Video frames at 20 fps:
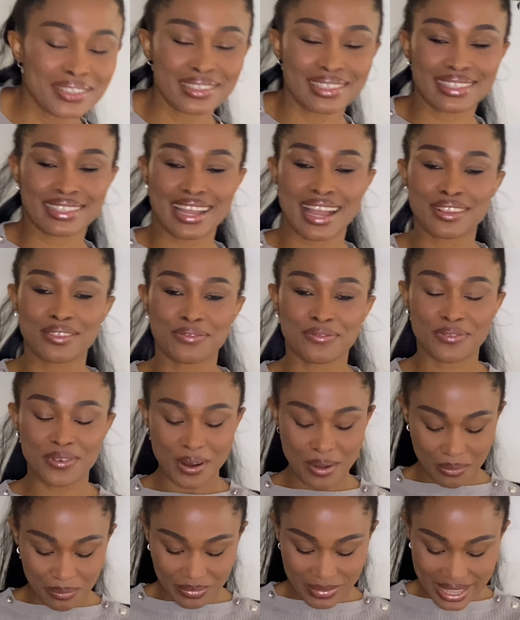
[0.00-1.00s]
to start
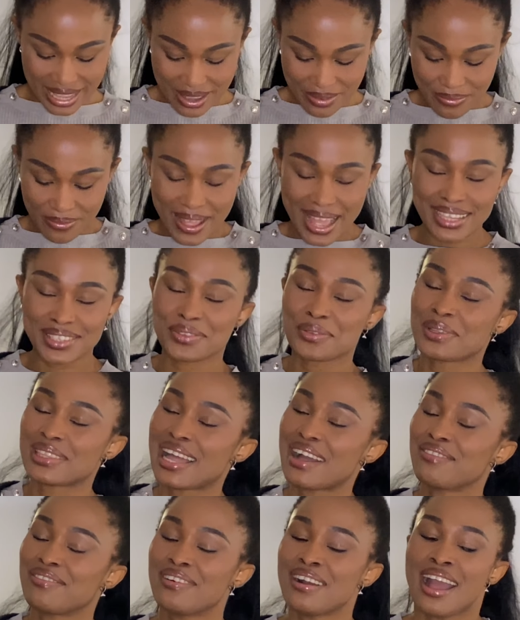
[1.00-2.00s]
from the first one.
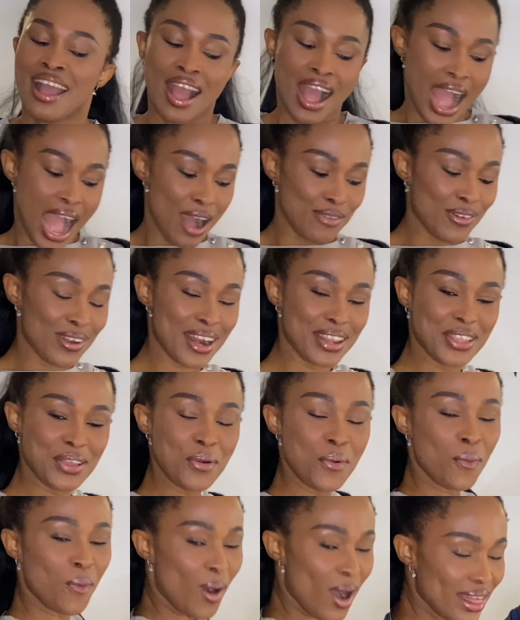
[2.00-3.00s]
I've, I've already
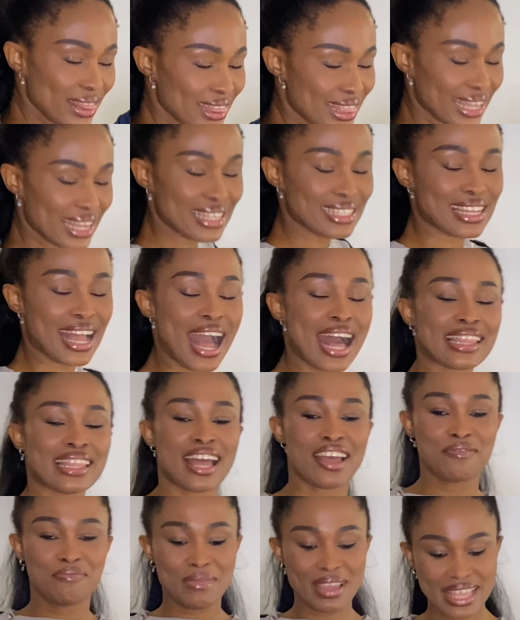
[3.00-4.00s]
worn this, and
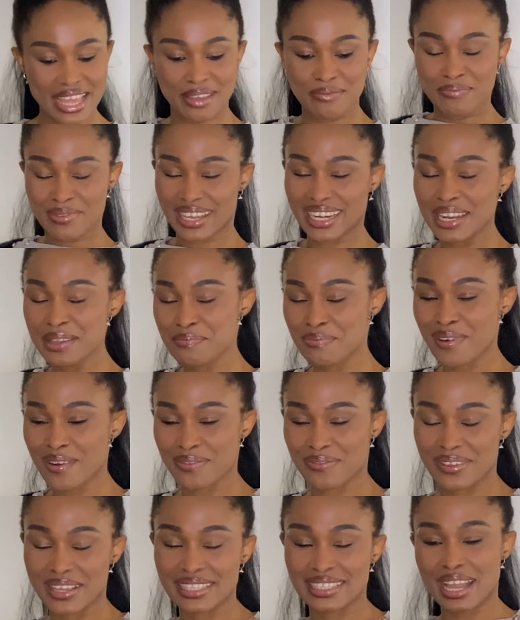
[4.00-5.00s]
I made a clip
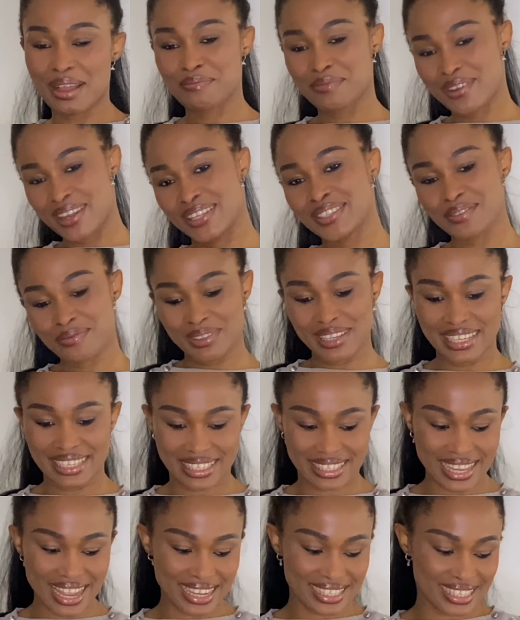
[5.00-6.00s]
of it. I'm going to be
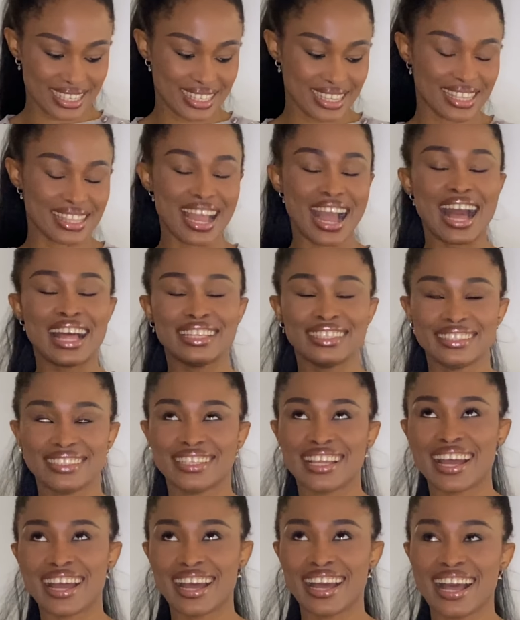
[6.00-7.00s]
inserting it, and...
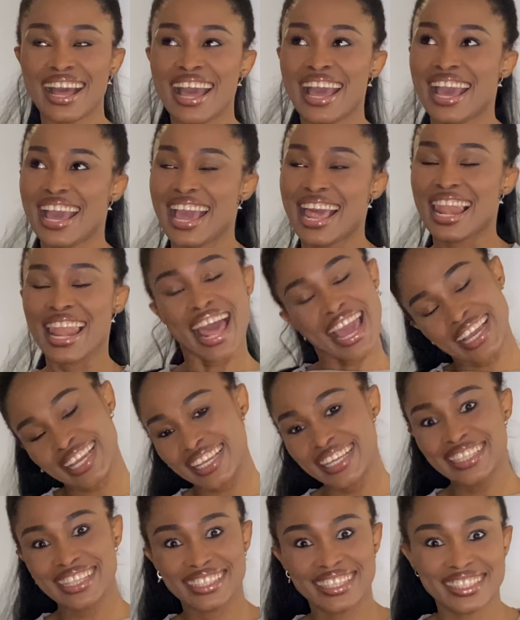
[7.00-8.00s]
Uh, like
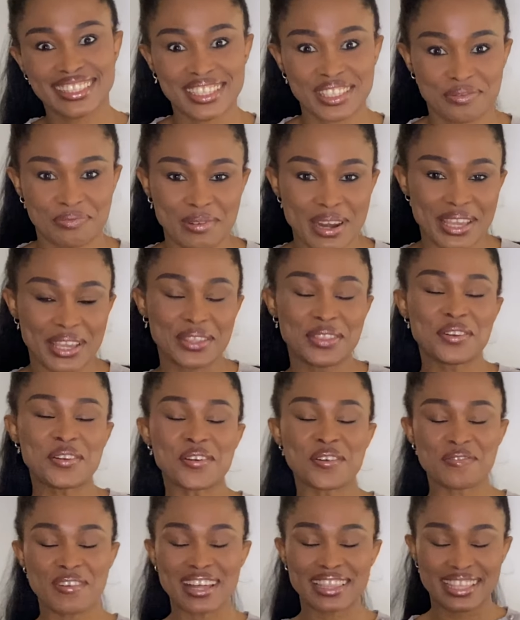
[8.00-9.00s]
internet is breaking
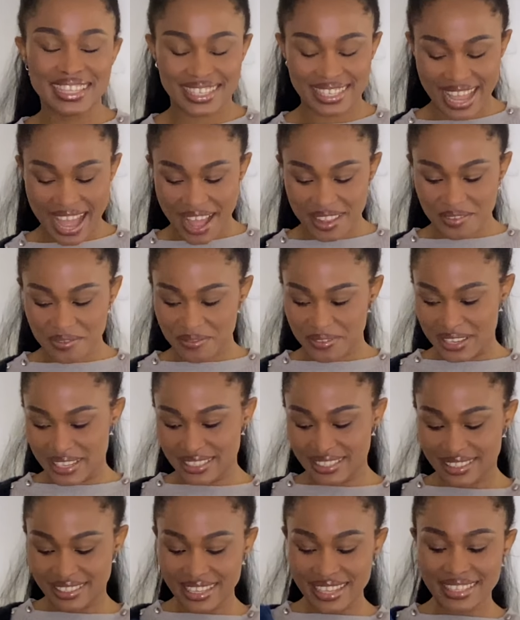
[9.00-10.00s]
over this
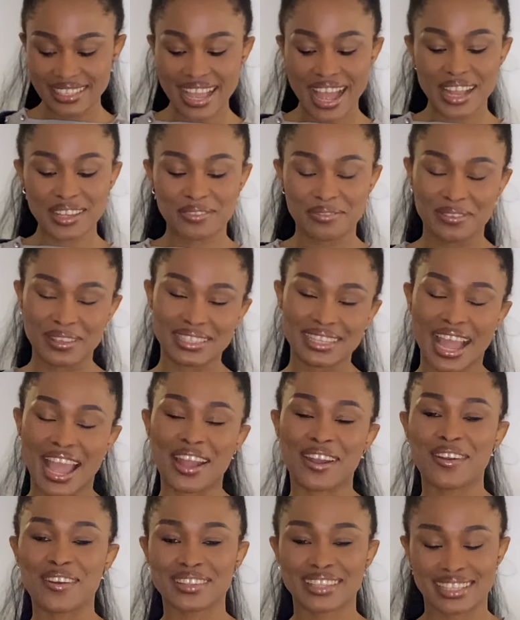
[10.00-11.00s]
outfit this outfit
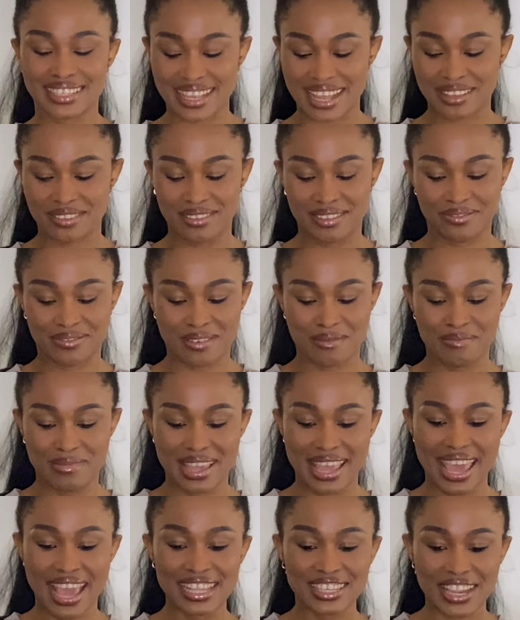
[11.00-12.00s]
i got this outfit from
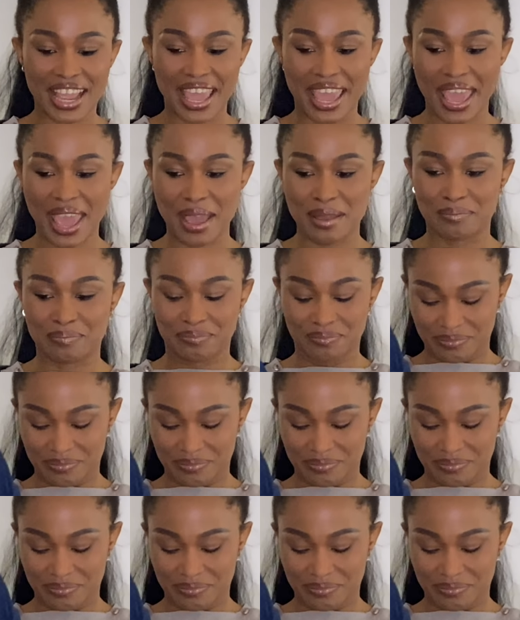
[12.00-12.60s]
h&m